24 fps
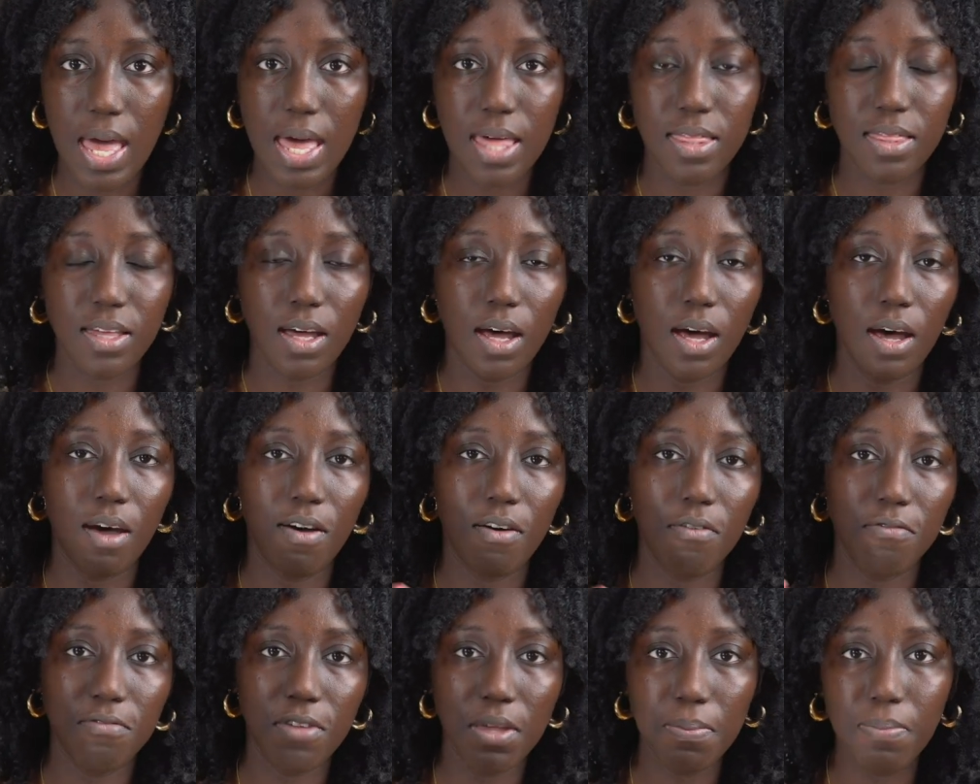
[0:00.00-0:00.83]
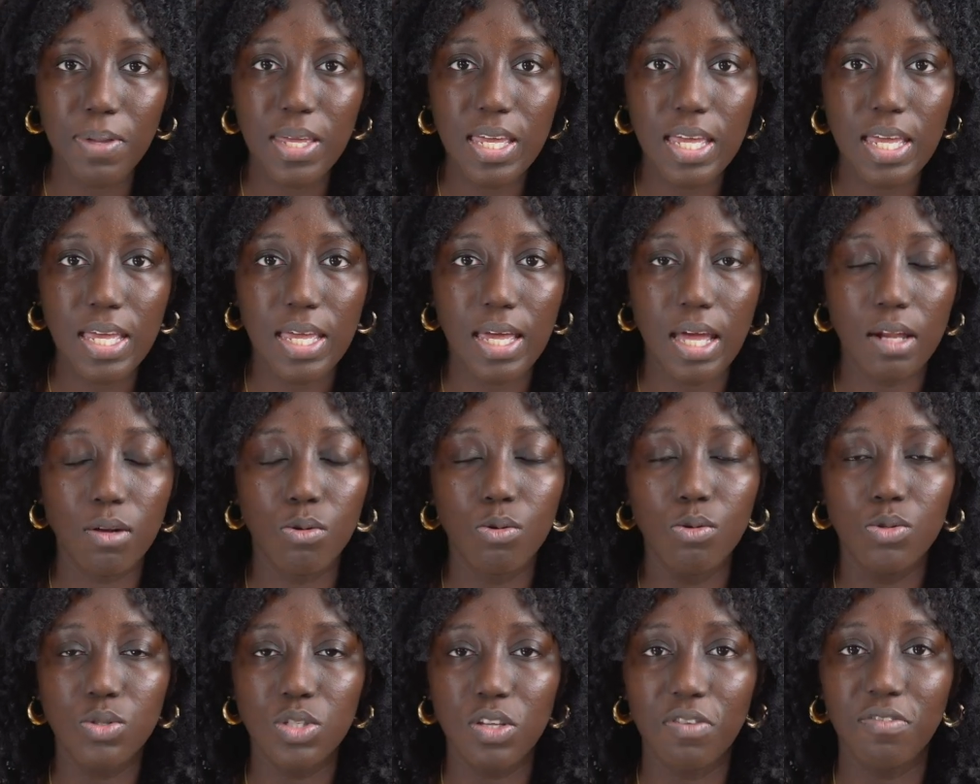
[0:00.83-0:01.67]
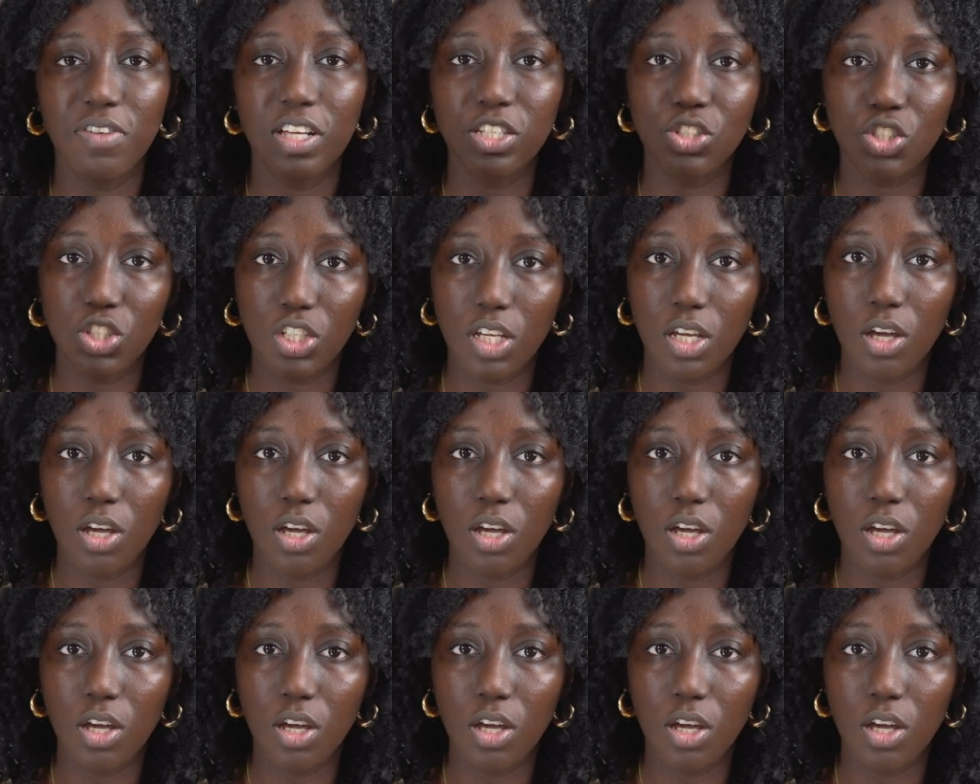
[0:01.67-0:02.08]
the VP and who's eventually